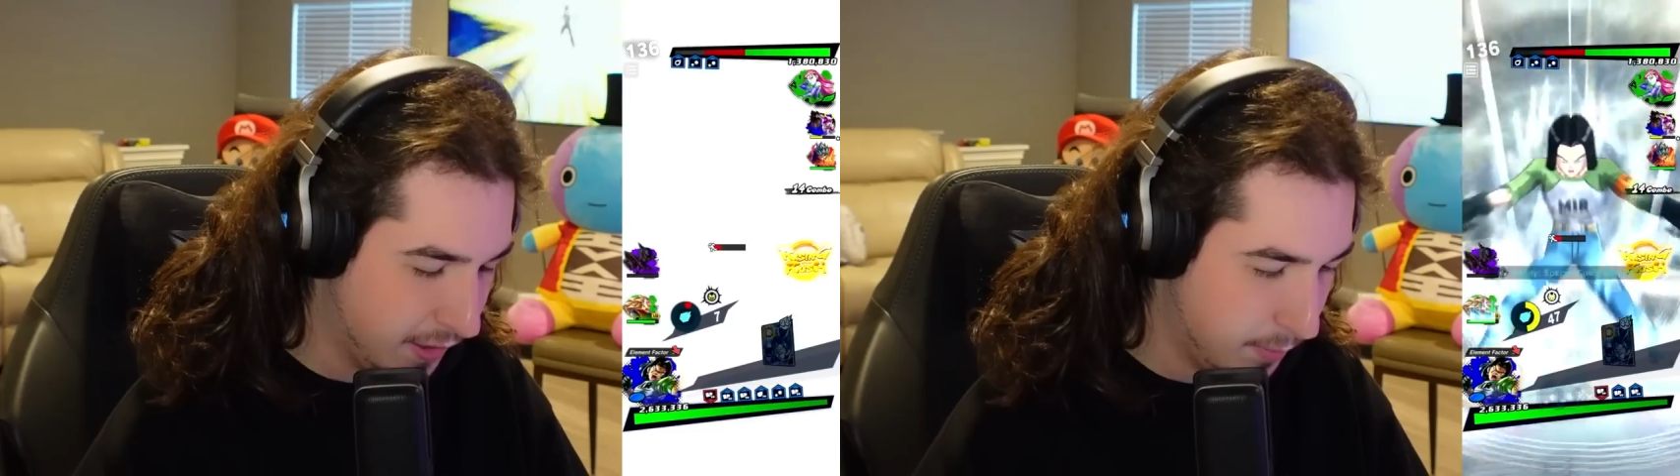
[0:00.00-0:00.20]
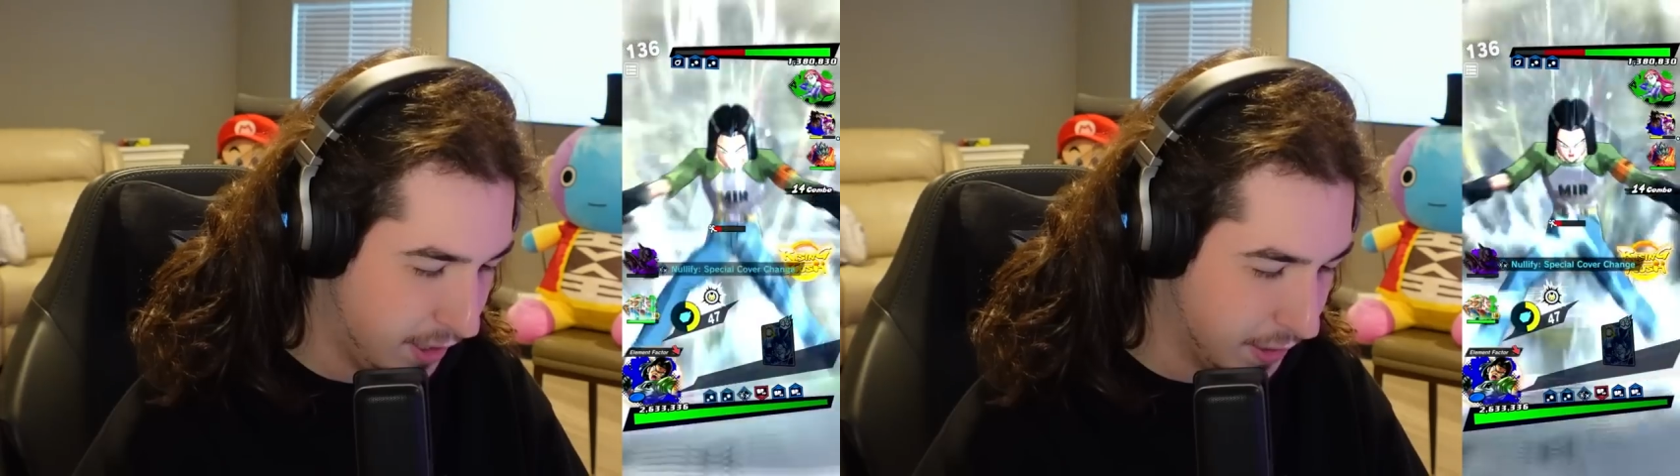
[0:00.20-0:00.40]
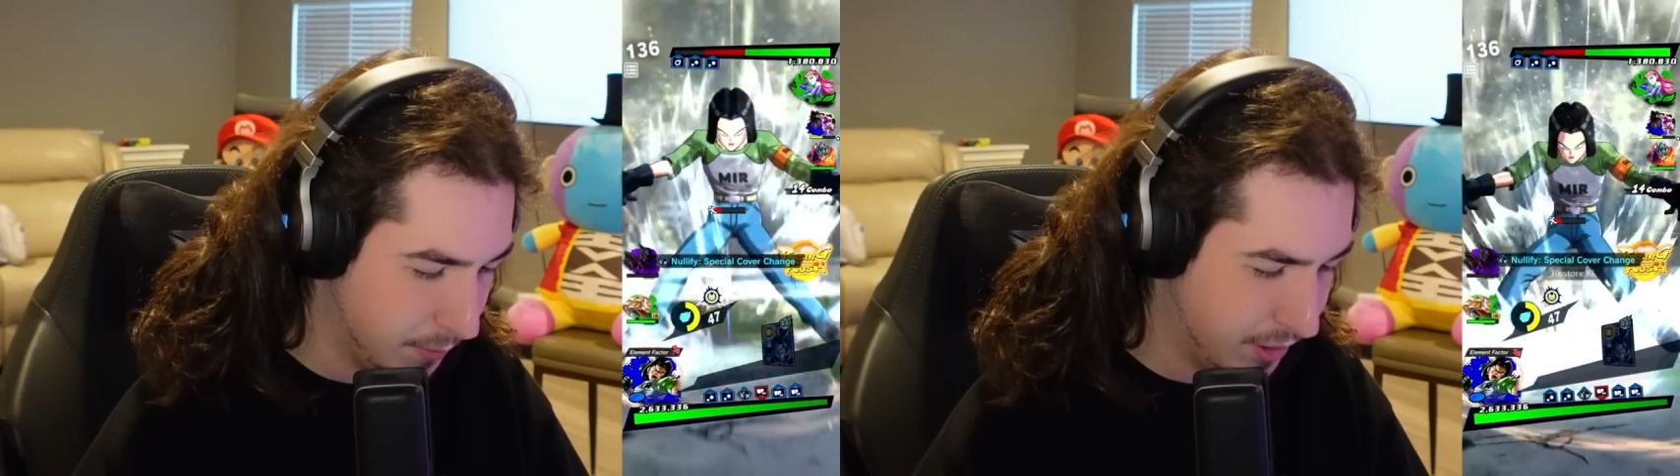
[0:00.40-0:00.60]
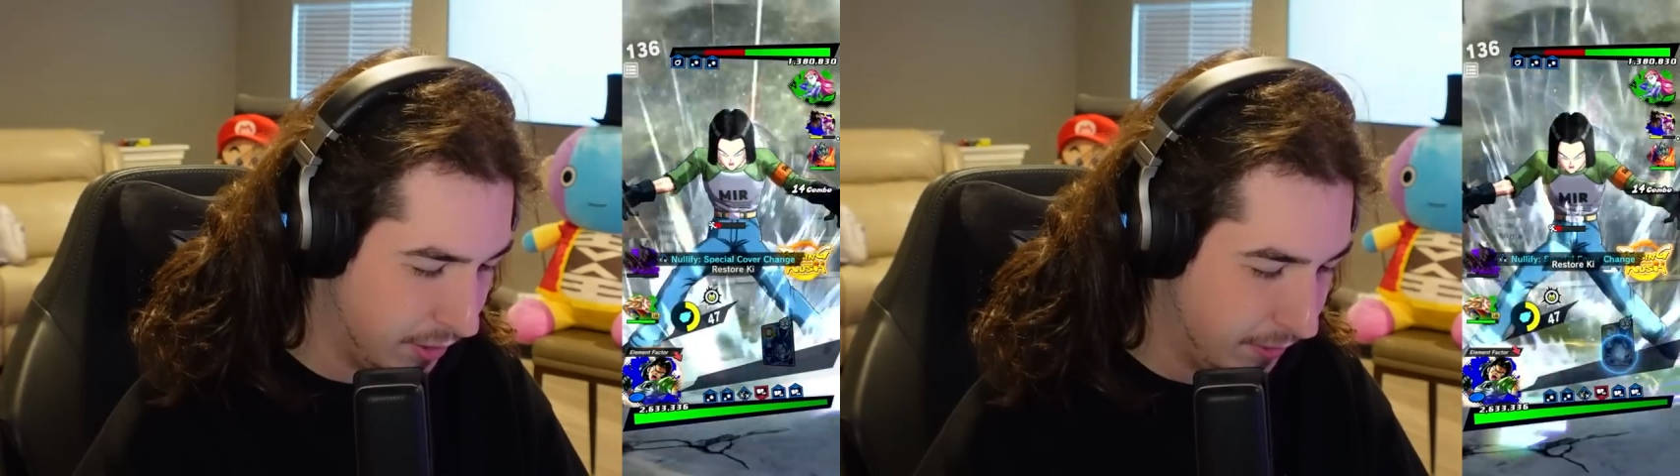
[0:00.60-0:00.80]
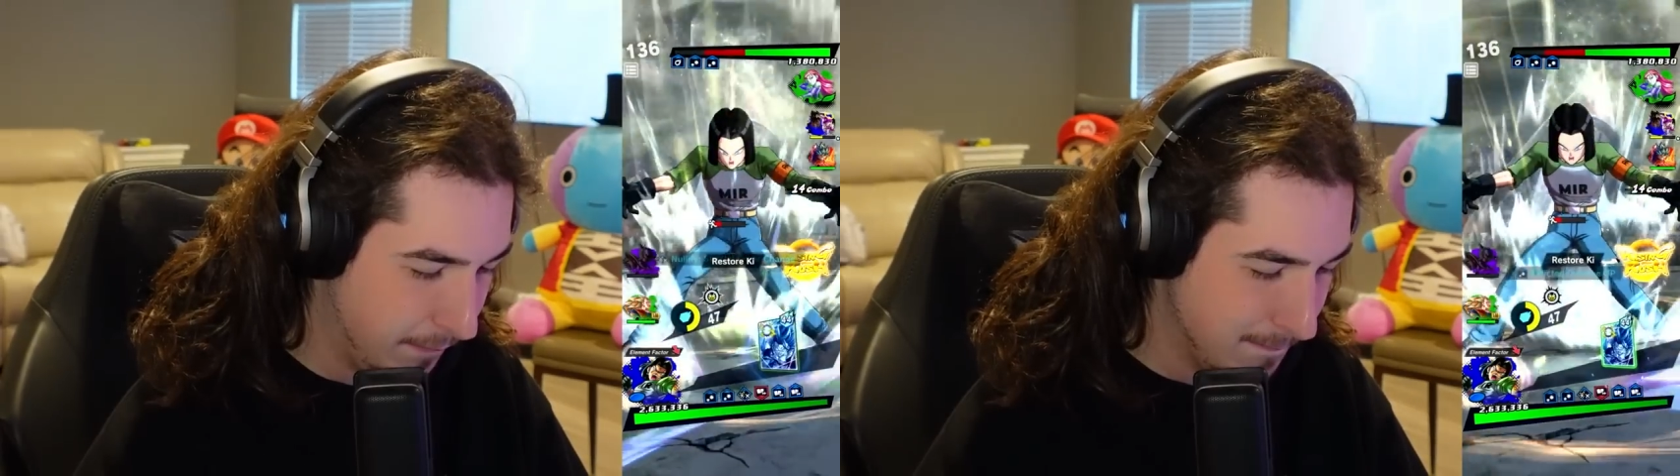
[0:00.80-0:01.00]
give me key, give me
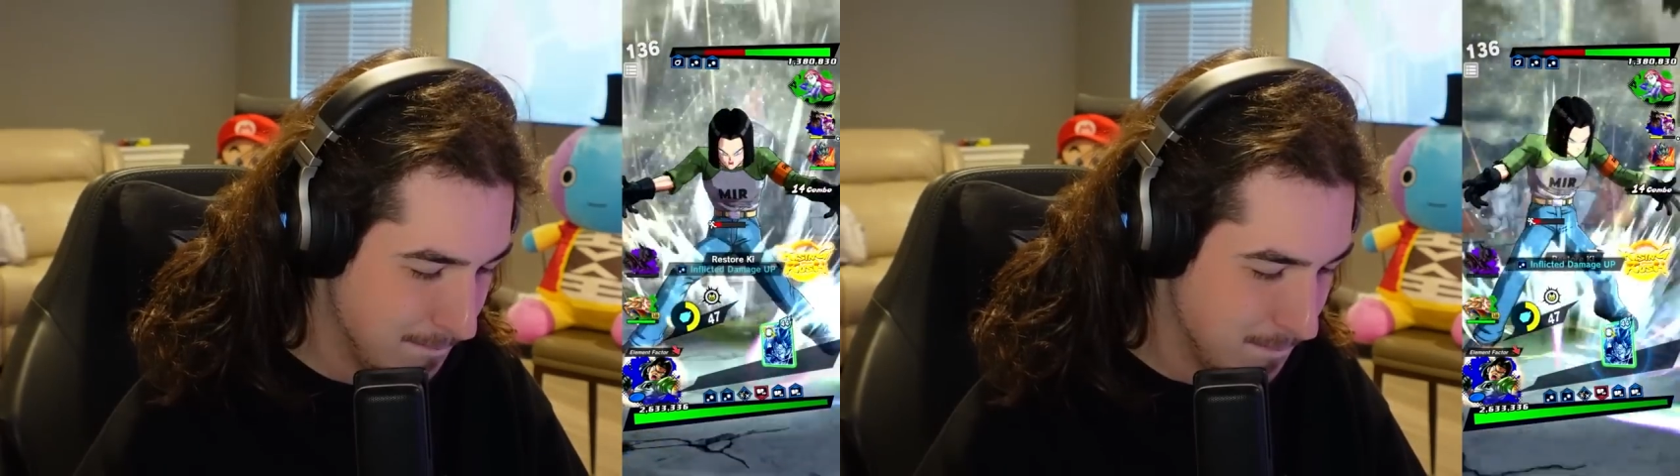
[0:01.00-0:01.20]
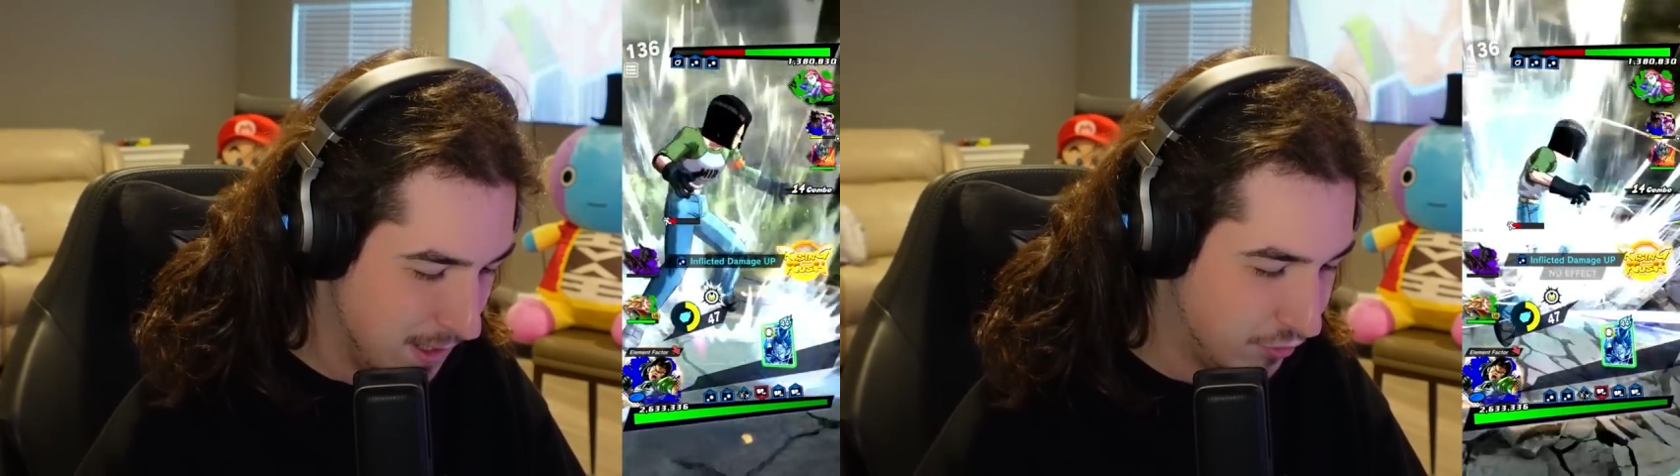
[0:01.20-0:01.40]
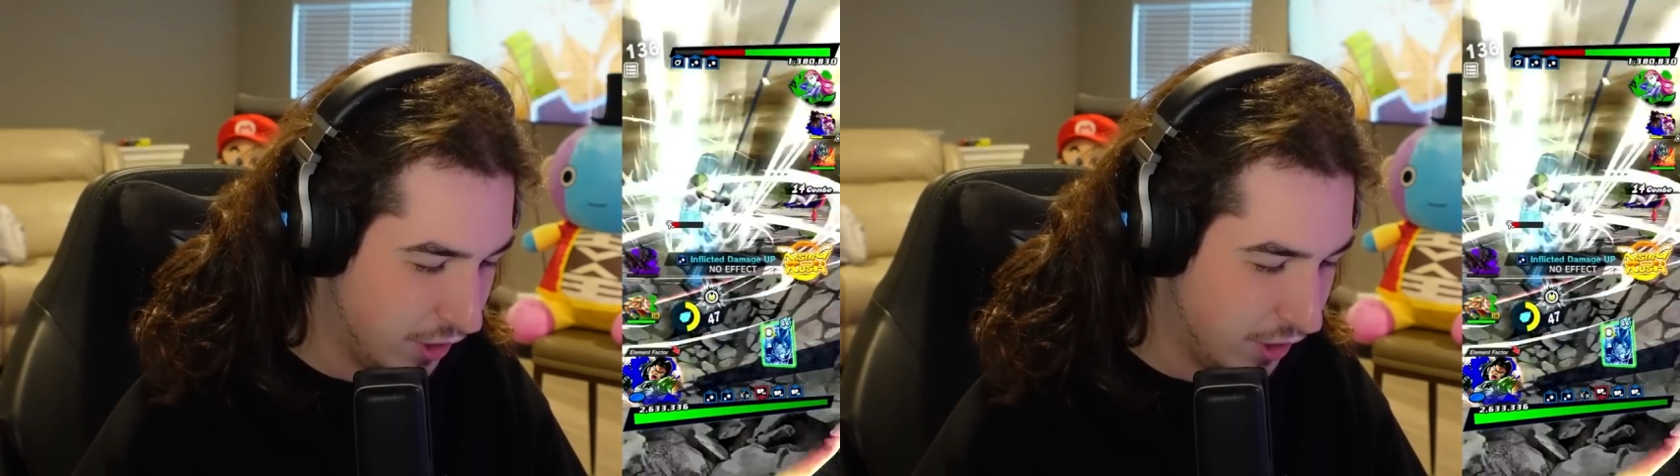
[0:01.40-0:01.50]
key. That's